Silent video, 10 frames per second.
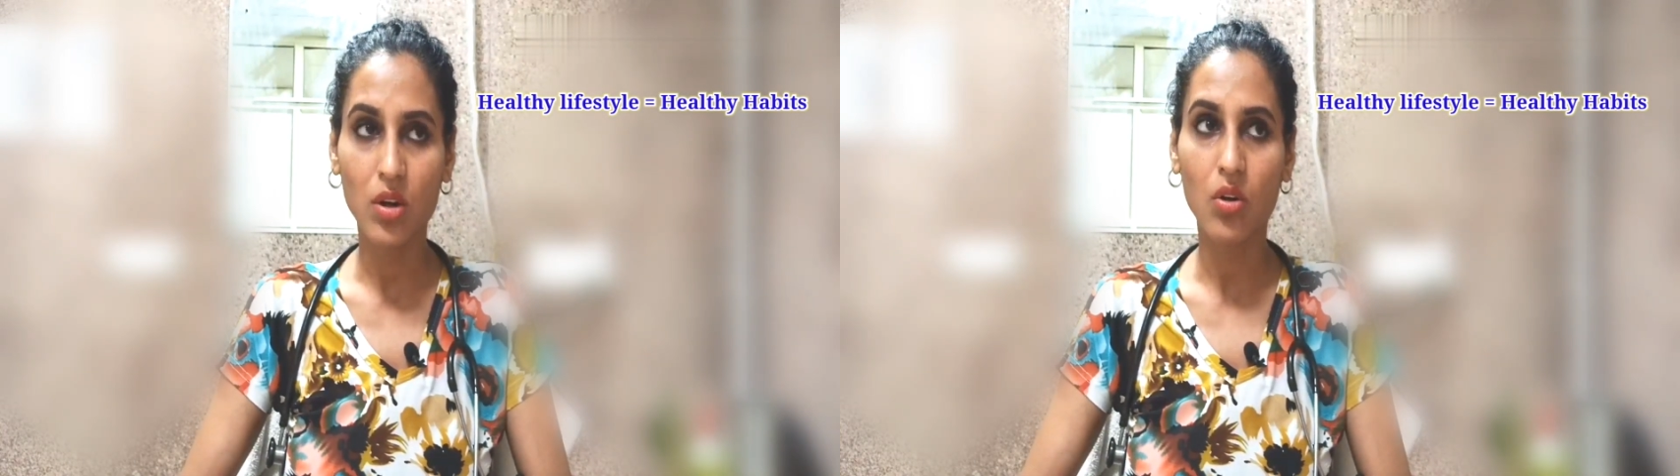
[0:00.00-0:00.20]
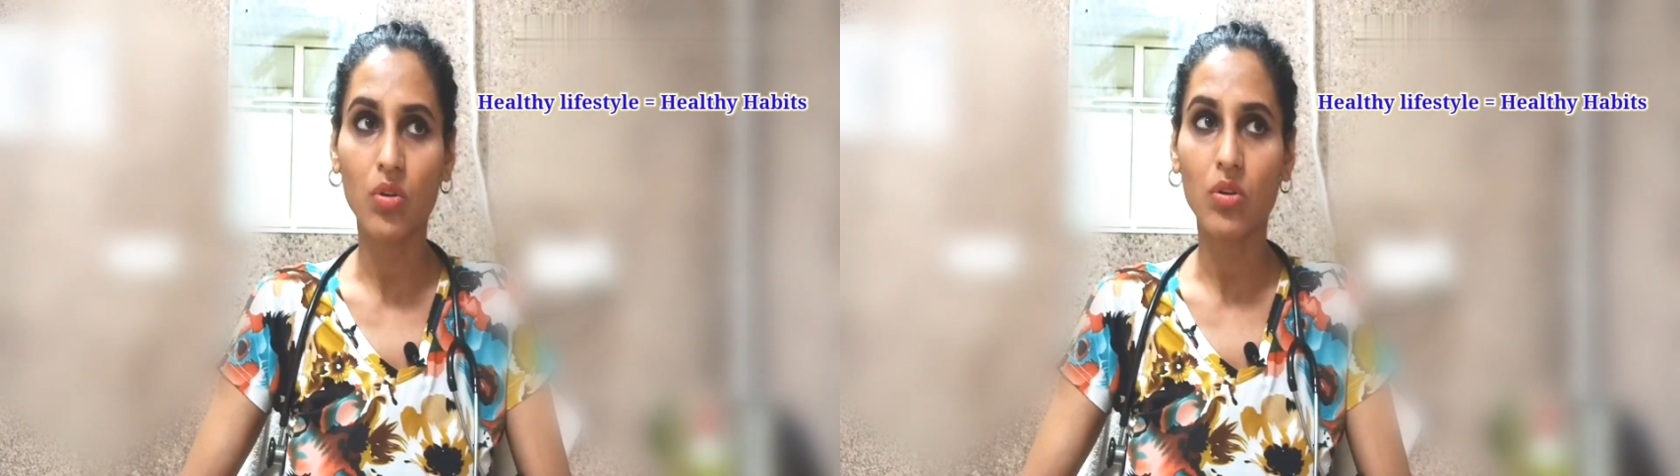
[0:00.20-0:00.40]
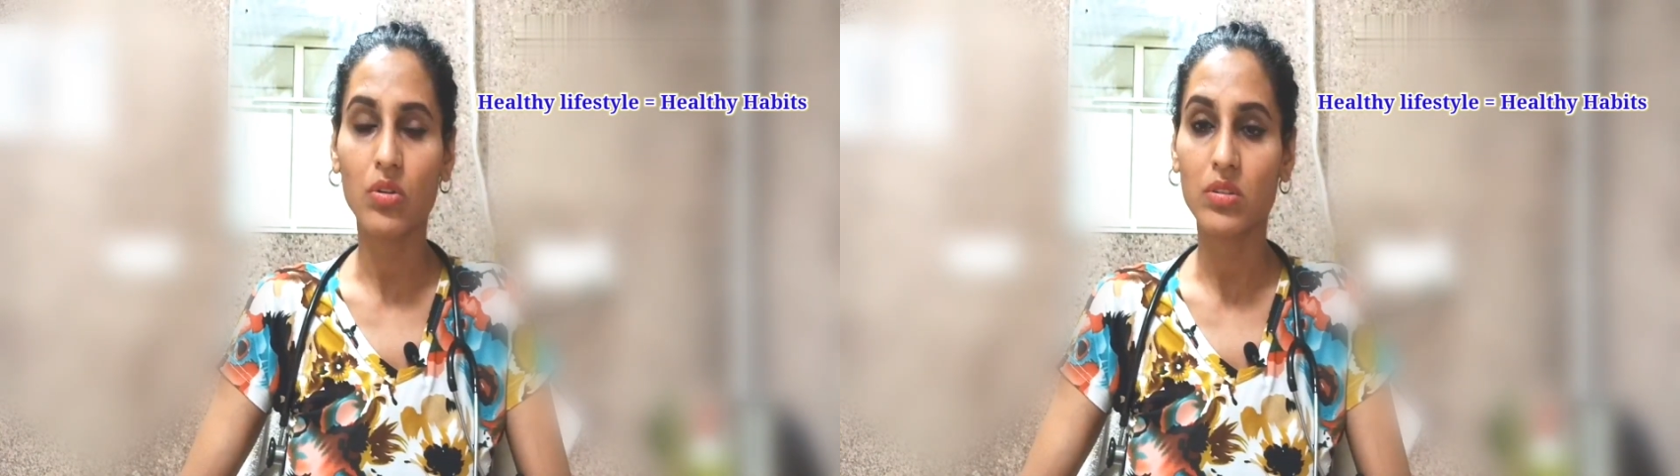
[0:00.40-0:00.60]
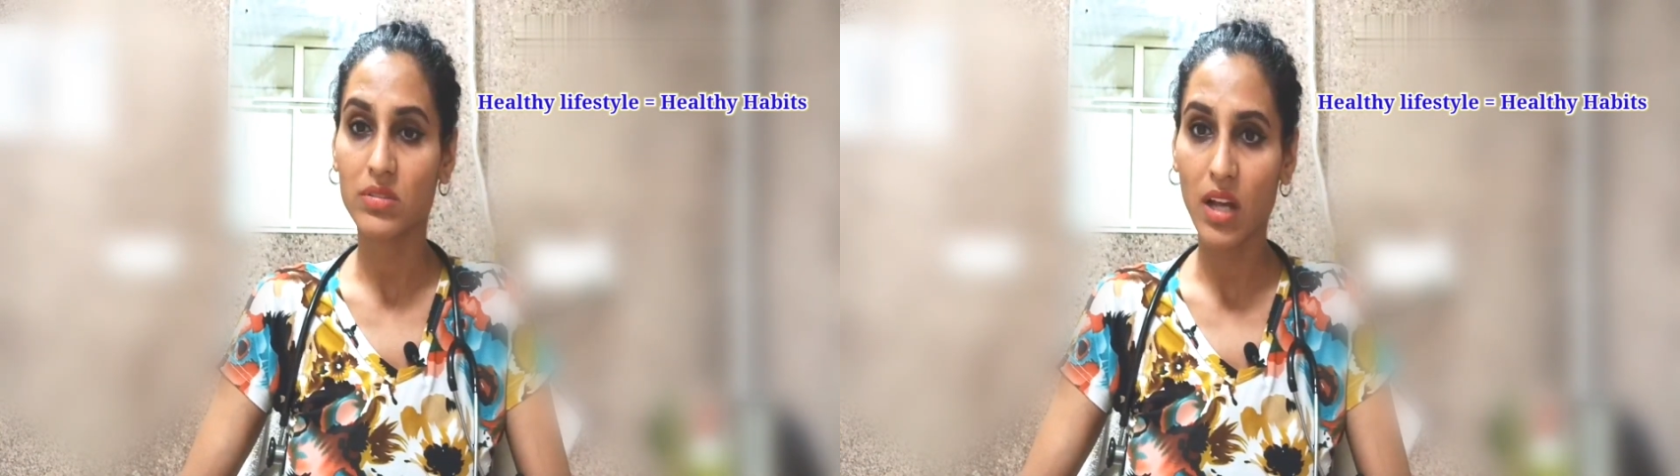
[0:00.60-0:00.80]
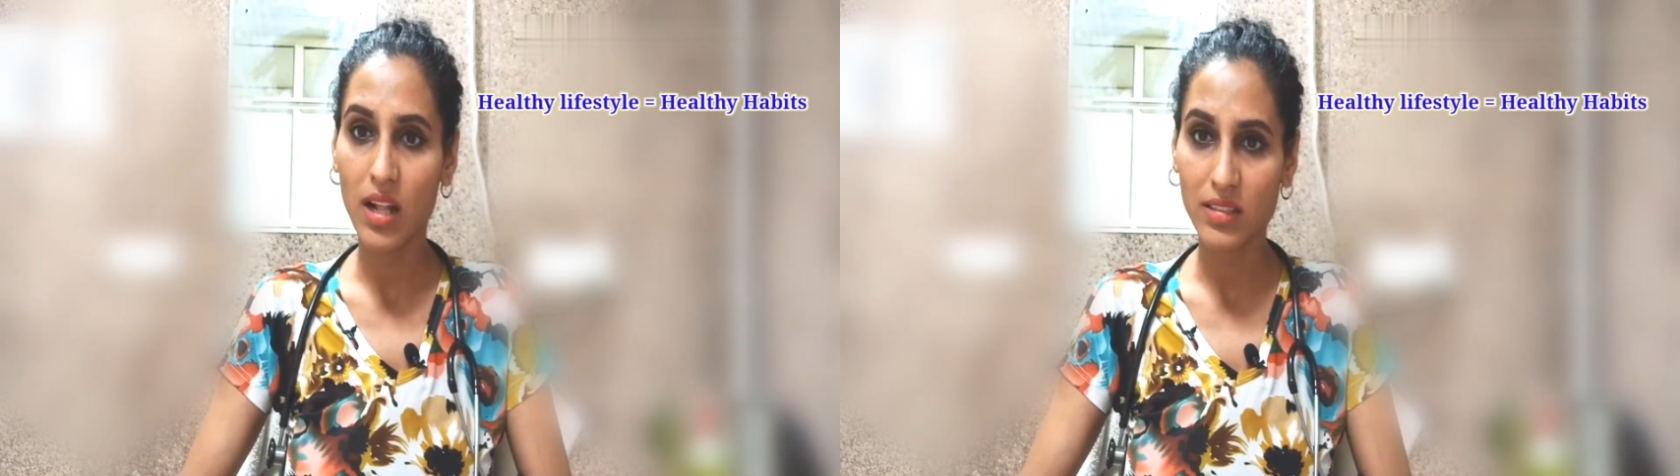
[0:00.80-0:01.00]
or
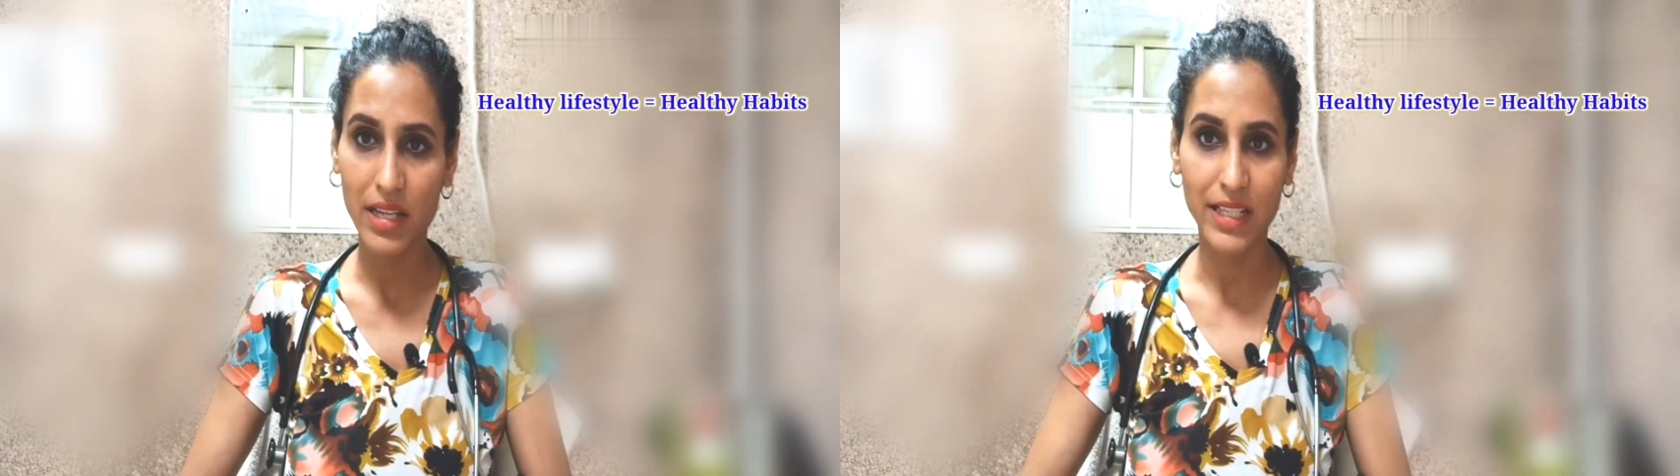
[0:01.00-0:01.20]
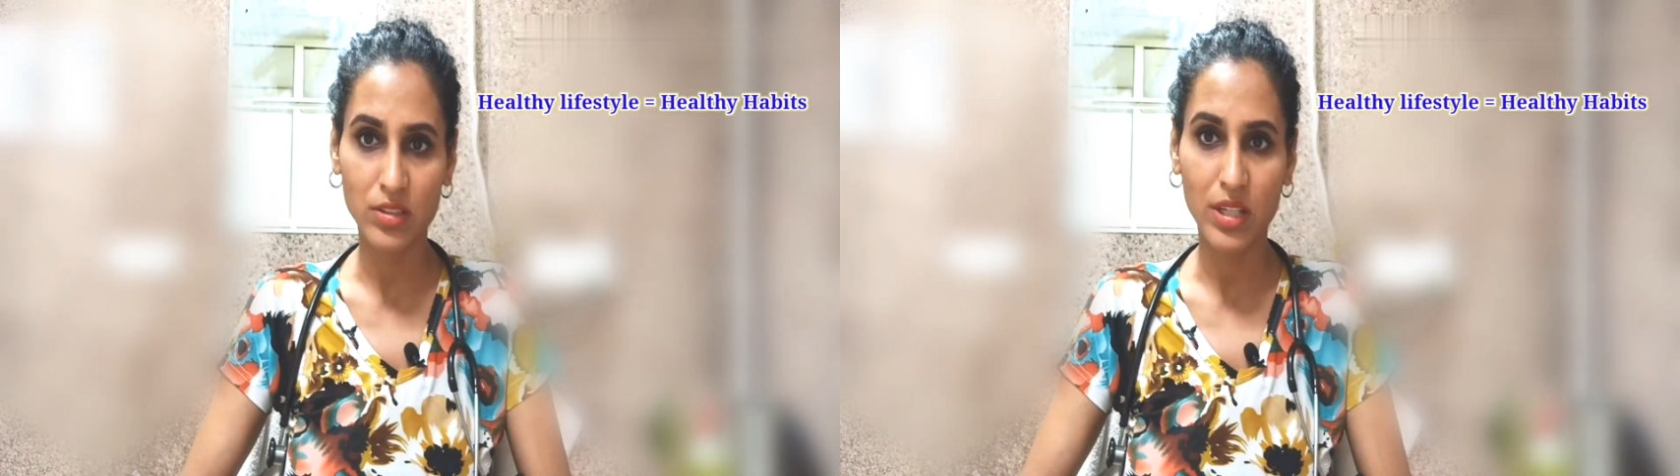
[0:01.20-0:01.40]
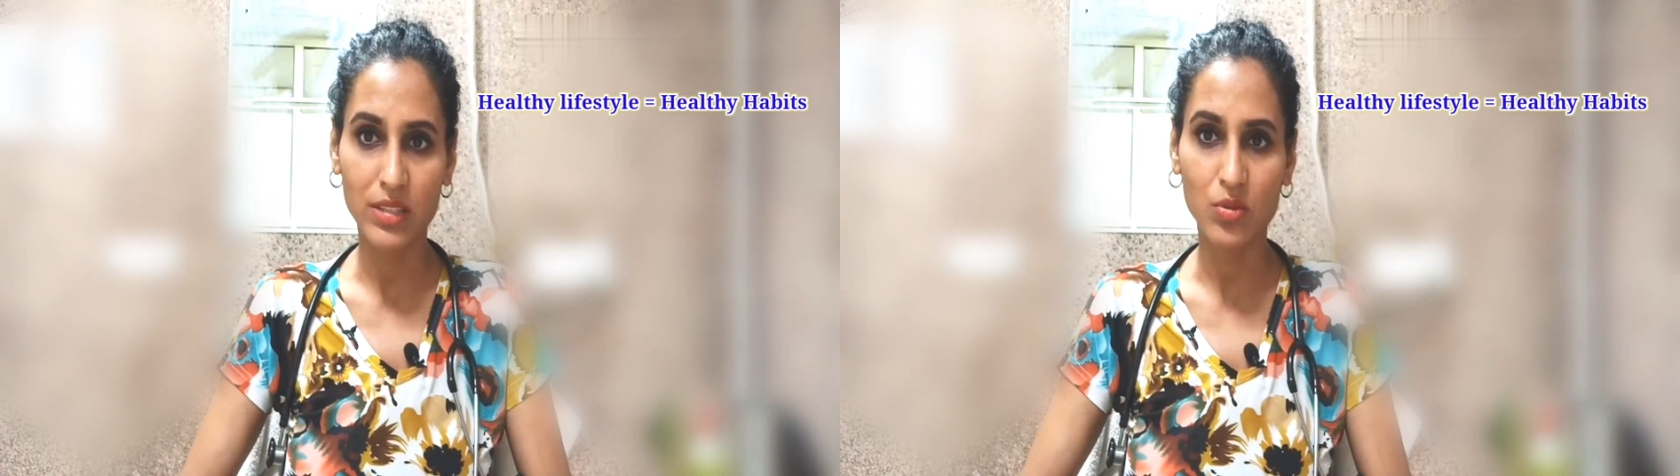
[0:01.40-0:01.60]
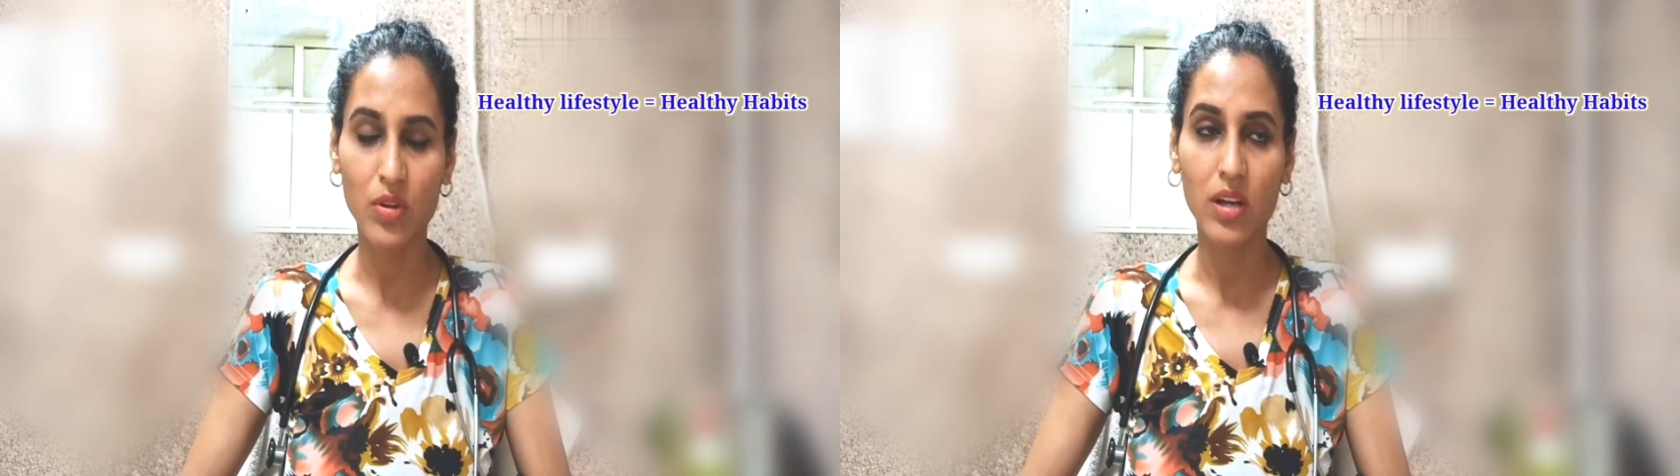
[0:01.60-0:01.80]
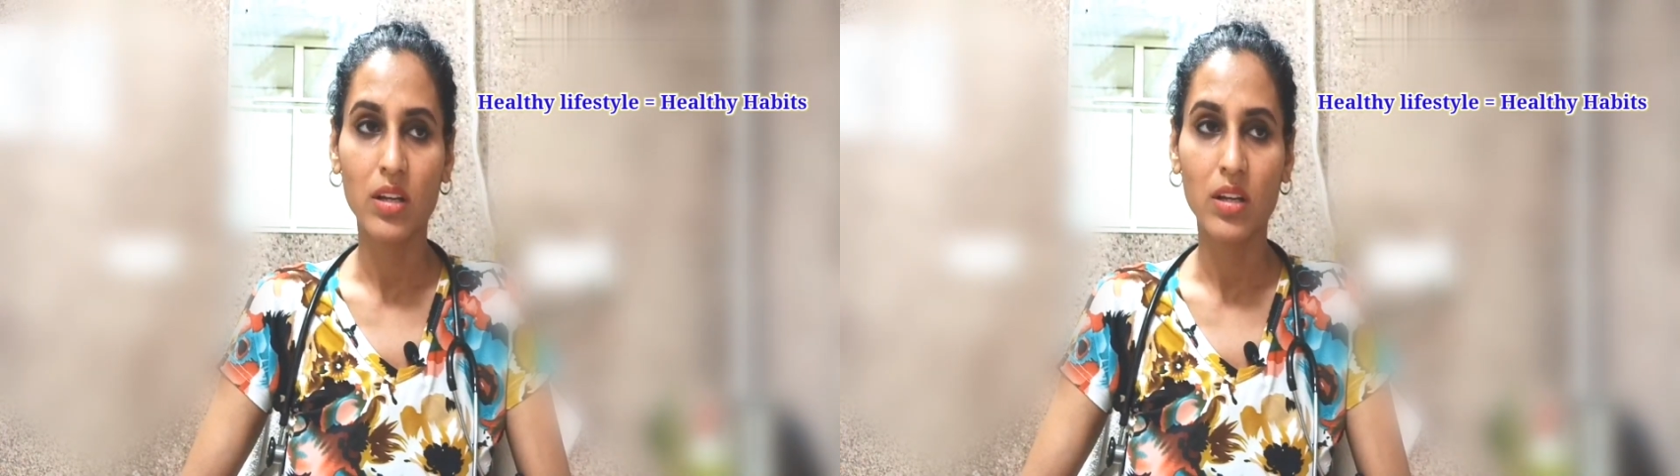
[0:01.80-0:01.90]
dal, etc.